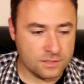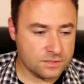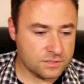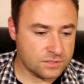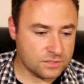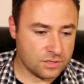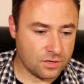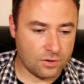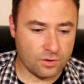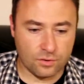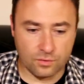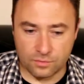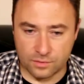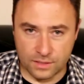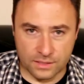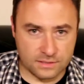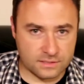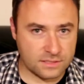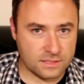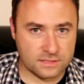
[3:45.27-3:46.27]
So
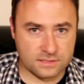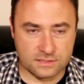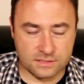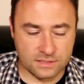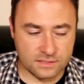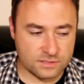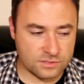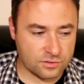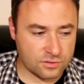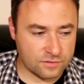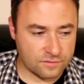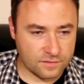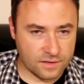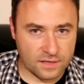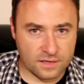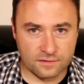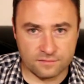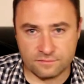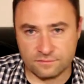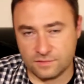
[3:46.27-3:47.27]
it's sort of
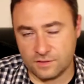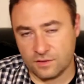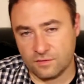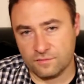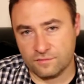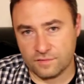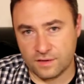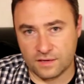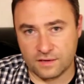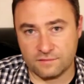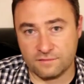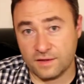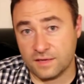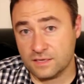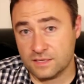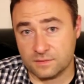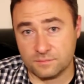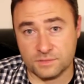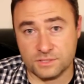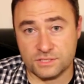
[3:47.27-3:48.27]
like a
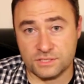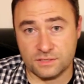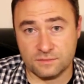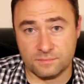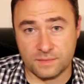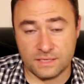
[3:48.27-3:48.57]
vending machine.